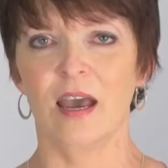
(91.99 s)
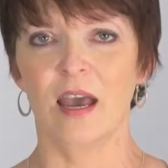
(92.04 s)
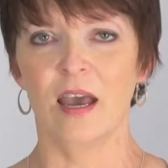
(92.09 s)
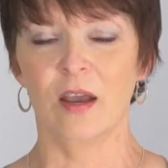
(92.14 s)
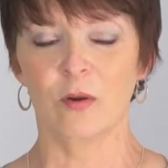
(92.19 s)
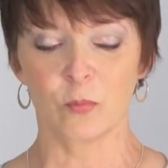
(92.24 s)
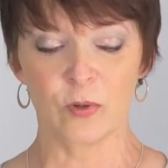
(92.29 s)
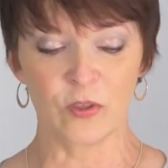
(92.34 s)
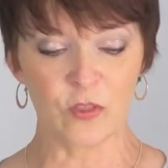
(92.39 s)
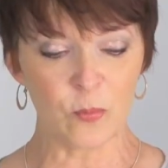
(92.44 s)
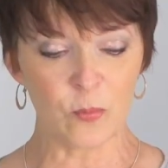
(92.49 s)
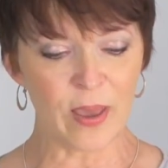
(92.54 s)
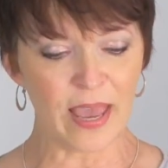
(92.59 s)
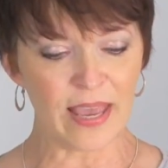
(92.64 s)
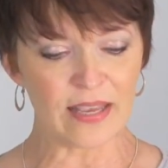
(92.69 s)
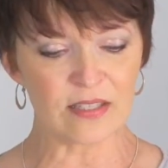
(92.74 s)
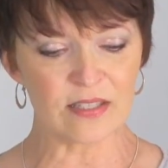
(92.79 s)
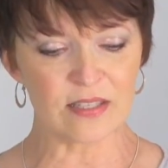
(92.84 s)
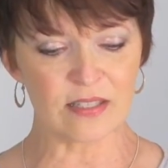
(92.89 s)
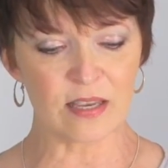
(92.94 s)
Rhythm
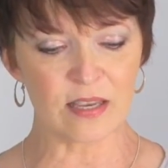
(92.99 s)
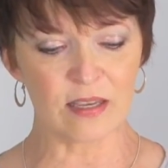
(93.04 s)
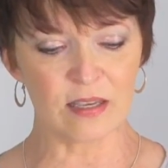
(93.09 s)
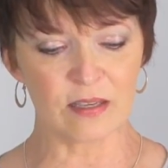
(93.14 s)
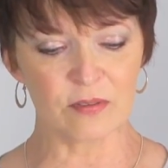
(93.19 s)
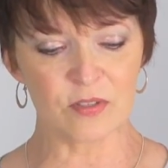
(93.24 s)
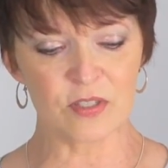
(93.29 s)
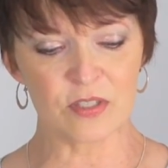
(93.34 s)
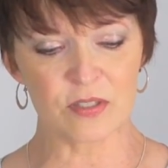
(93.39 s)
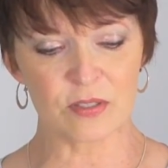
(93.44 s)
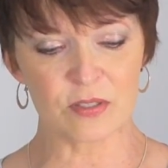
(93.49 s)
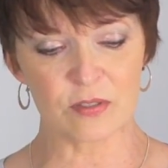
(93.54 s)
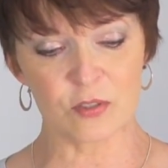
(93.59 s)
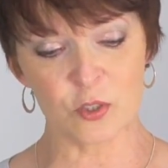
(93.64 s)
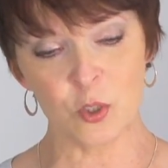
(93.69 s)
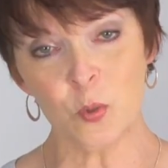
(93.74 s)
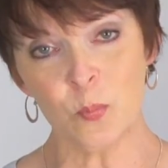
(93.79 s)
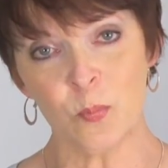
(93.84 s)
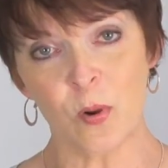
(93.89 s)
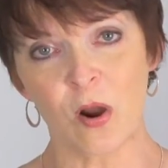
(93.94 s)
has
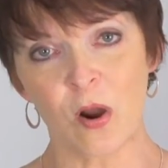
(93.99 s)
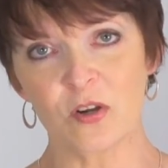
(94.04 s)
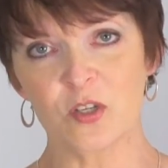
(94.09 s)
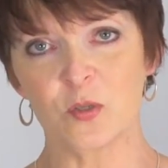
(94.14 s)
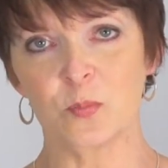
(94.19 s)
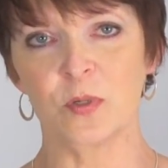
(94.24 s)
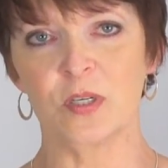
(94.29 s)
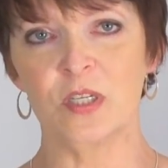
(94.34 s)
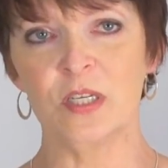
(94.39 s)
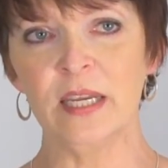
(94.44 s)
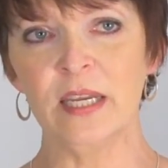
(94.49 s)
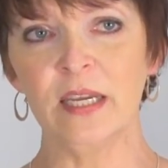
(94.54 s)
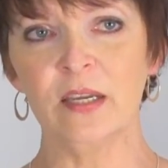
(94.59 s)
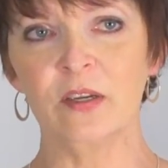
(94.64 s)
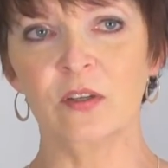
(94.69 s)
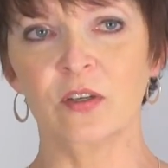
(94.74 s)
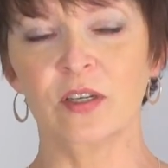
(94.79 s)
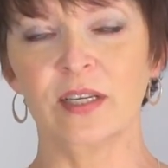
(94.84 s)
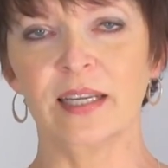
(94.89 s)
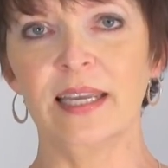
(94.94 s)
2 parts
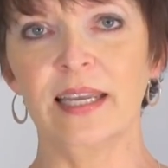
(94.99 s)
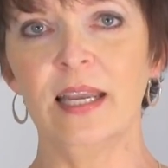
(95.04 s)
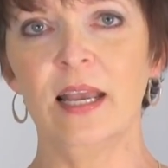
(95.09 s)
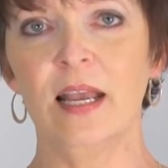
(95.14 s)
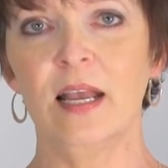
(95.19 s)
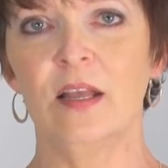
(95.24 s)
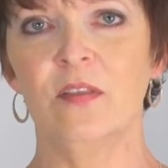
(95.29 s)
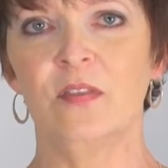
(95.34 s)
particularly.